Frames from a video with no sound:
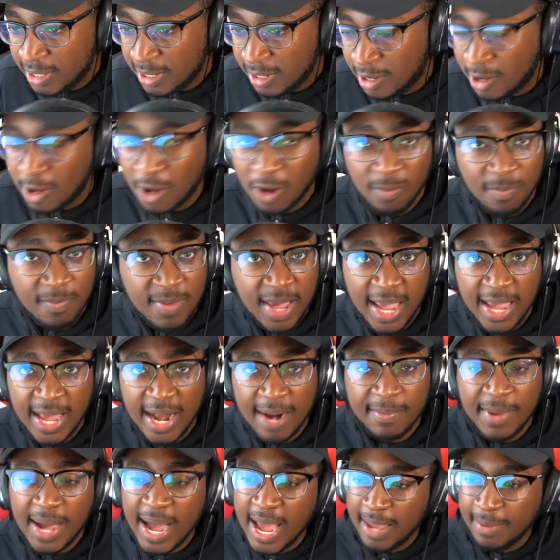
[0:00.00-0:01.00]
Oh man,
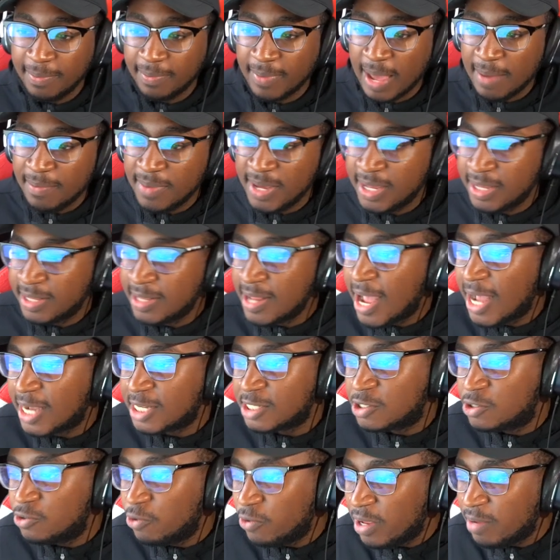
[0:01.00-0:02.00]
I'm hyped. I mean,
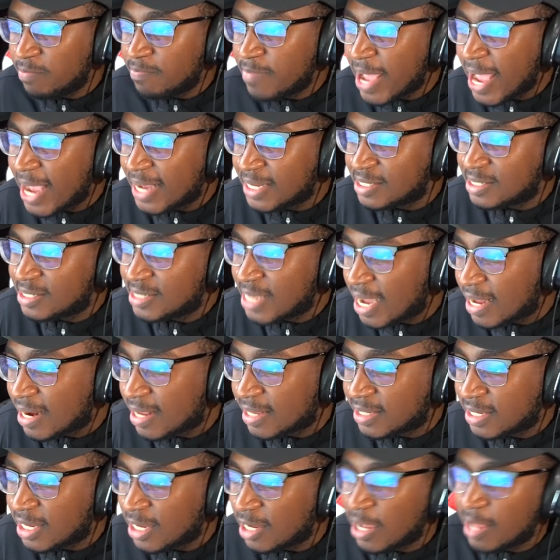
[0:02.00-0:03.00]
knocks shooting badges down a
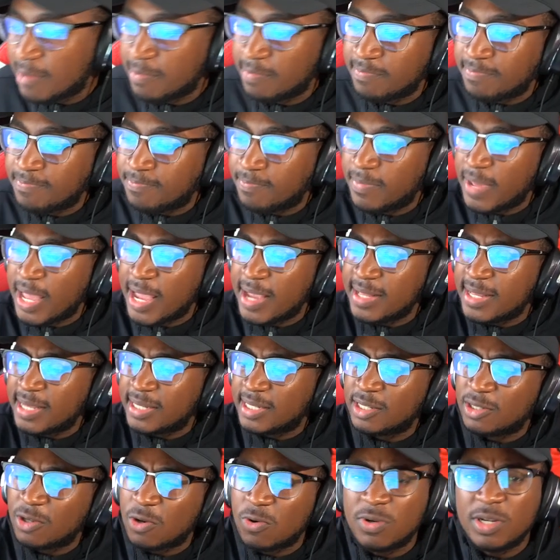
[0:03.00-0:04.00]
tier, and
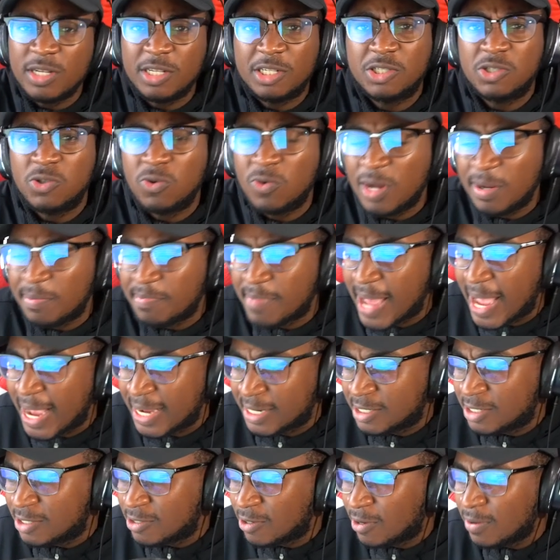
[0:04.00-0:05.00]
this is only shooting
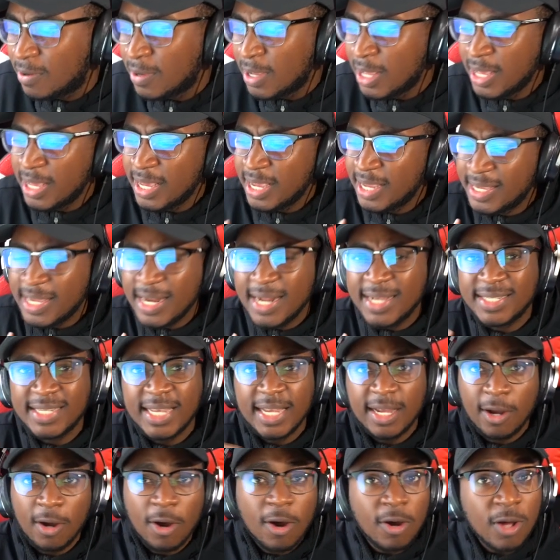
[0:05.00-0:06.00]
badges, so it didn't
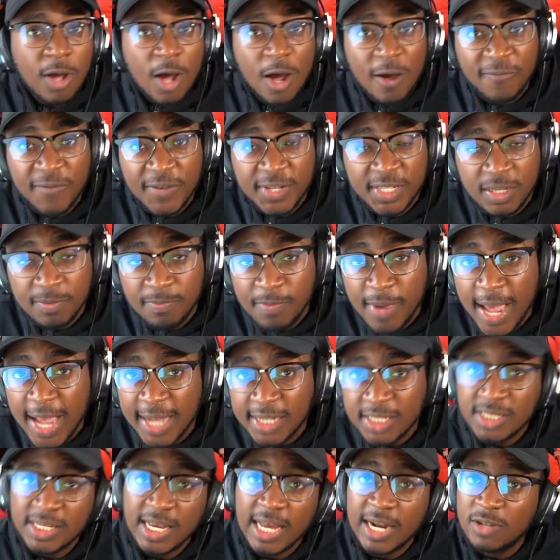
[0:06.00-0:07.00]
say all offensive
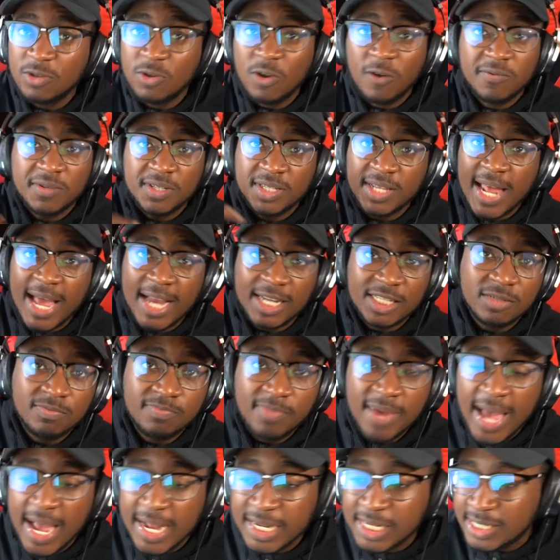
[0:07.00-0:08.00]
badges. I don't know if slashing
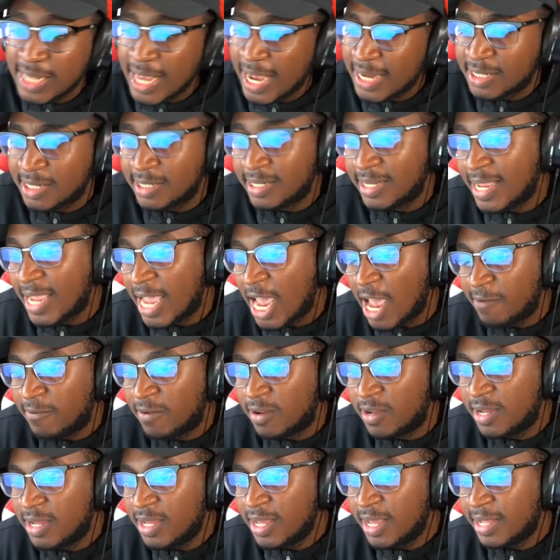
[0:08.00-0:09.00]
badges, actually they have
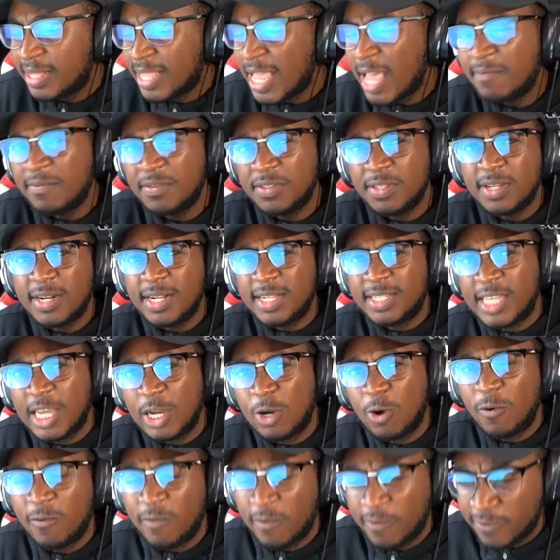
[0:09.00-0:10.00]
another
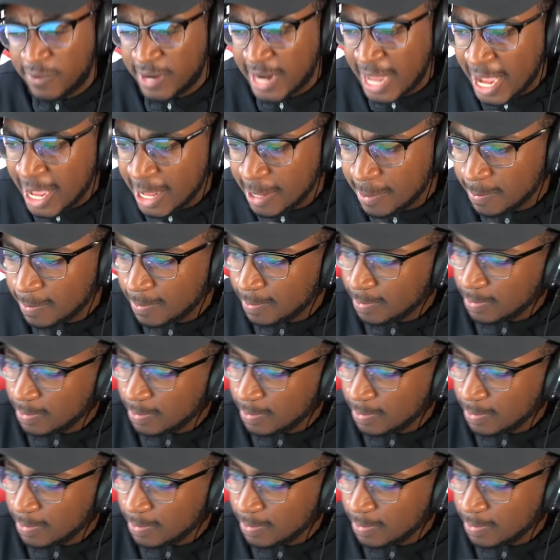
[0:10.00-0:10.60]
takeover for that.